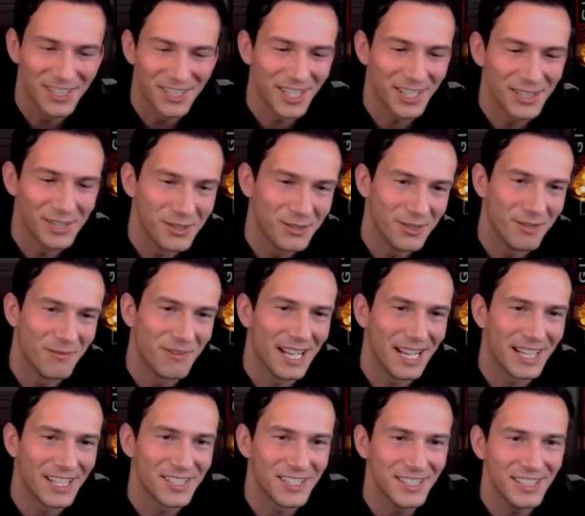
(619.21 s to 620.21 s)
Could you
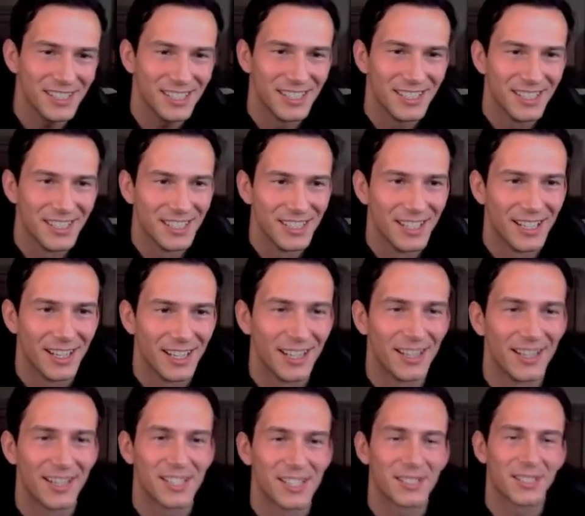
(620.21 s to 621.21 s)
imagine?
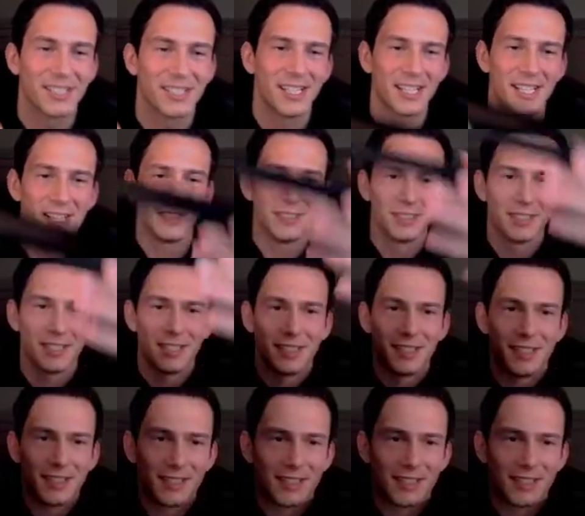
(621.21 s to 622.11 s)
So let's take a look here.